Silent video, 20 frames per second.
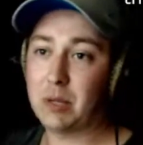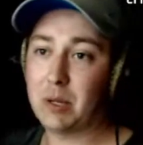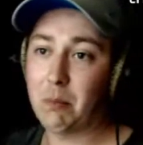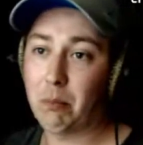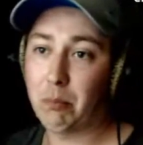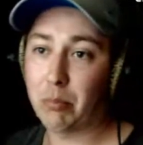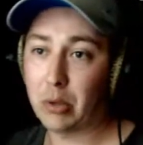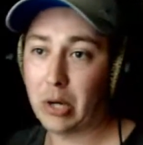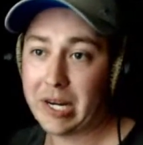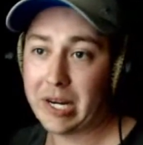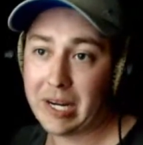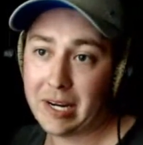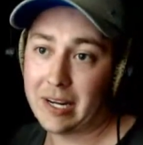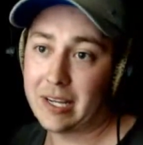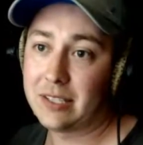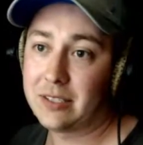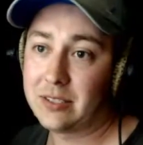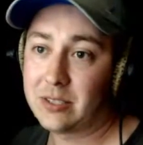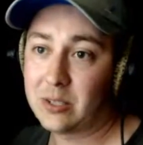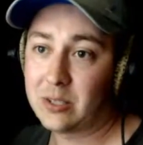and breaking
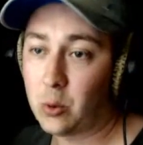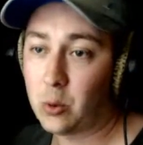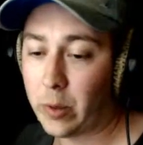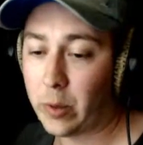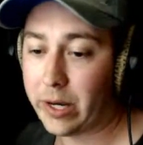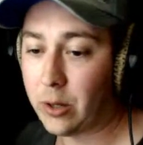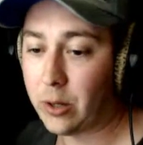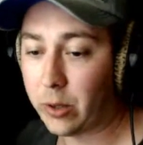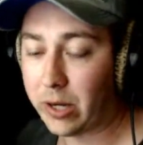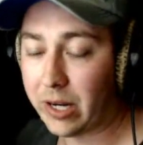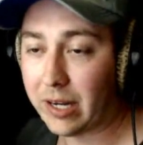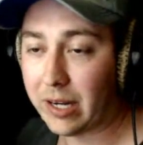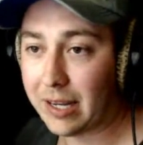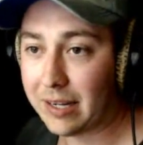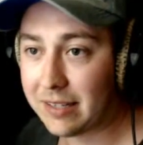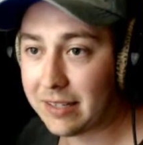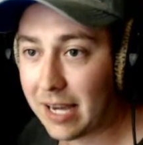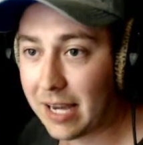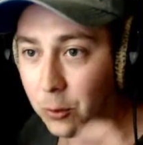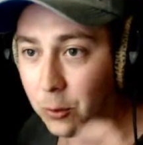it so Guido can get
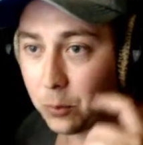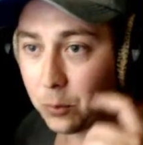down.